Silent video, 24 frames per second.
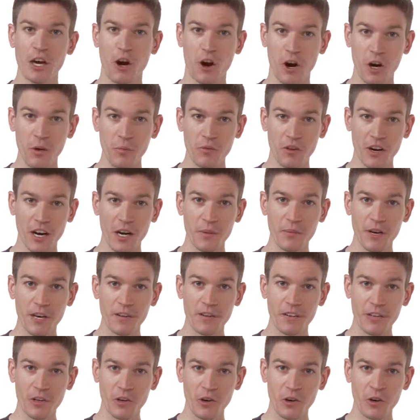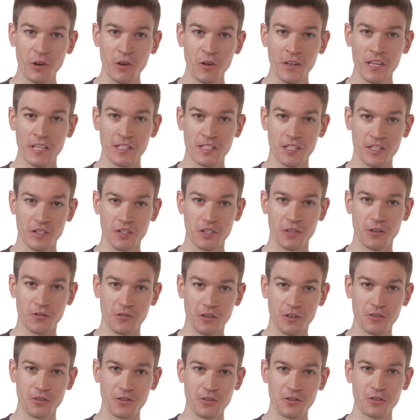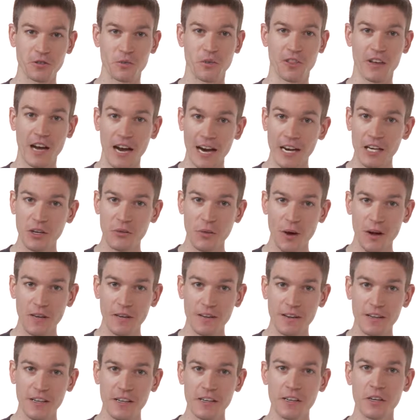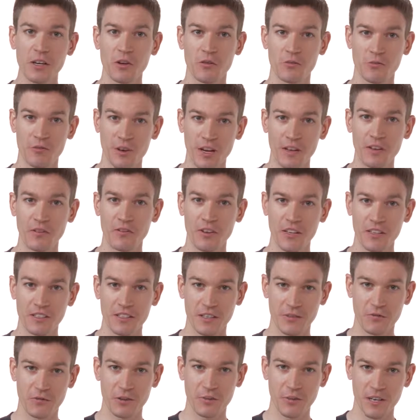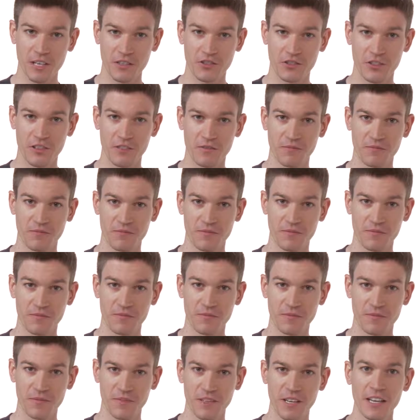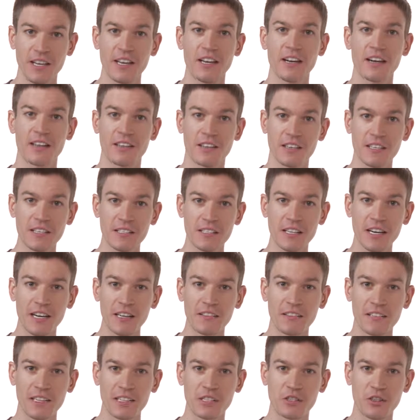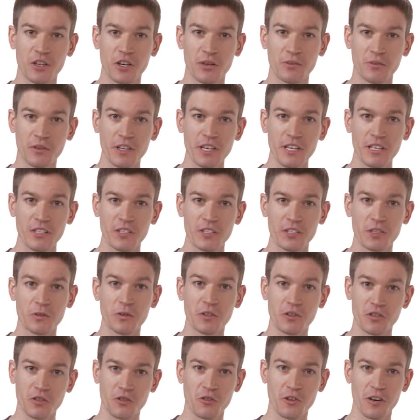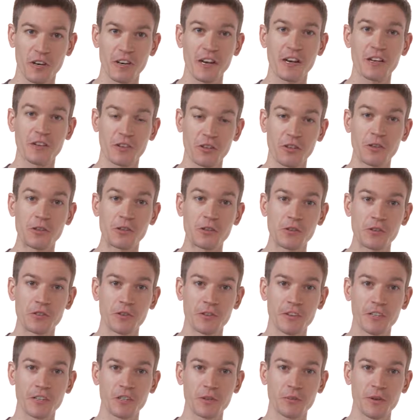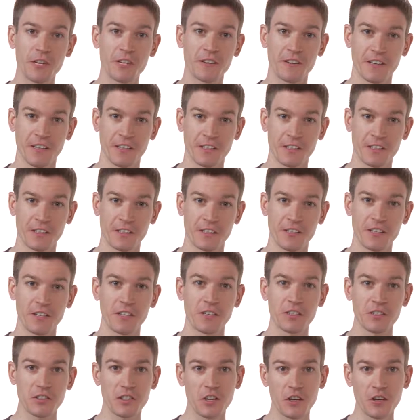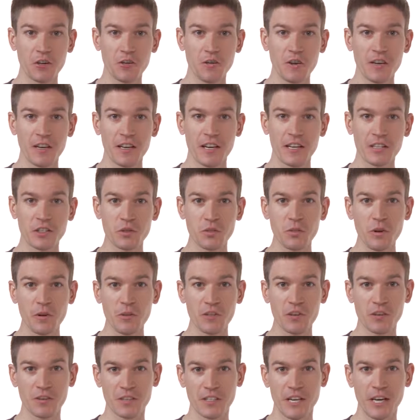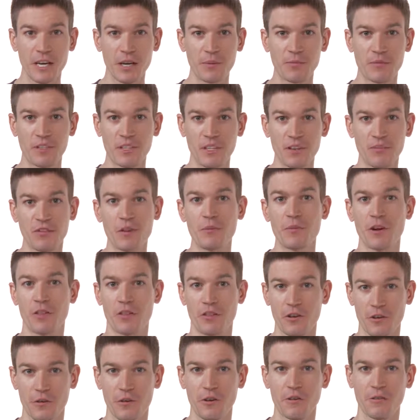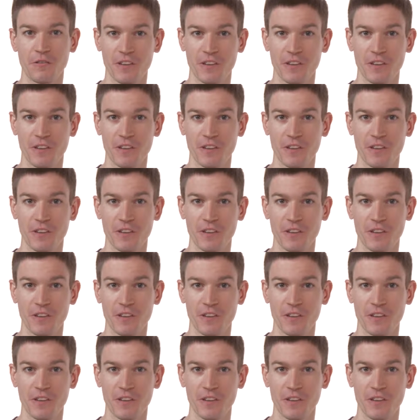Our primary goal is to serve users with high-quality, relevant information. These guidelines are in place to ensure a good user experience, so it's worth your time to give them a thorough